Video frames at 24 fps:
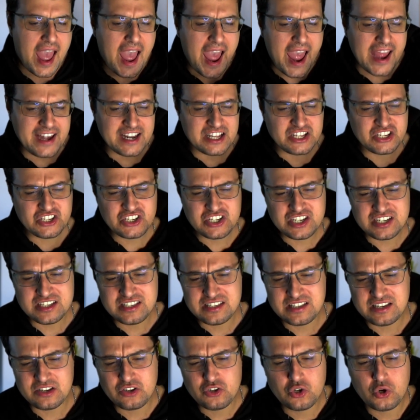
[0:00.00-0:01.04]
And it's
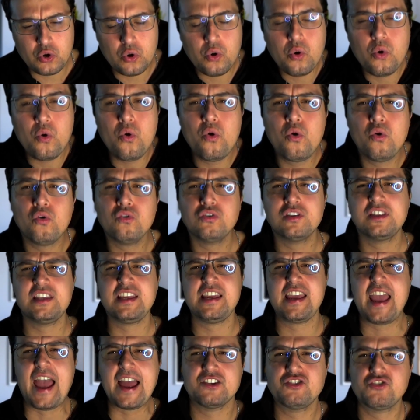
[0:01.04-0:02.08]
just a cool
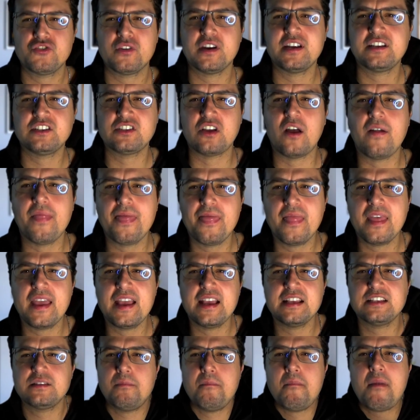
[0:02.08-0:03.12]
theatrics on
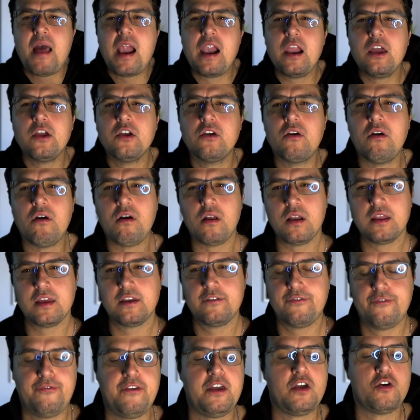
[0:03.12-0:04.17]
this, melancholic
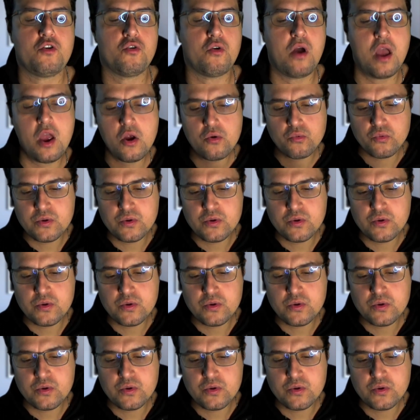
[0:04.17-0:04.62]
feel.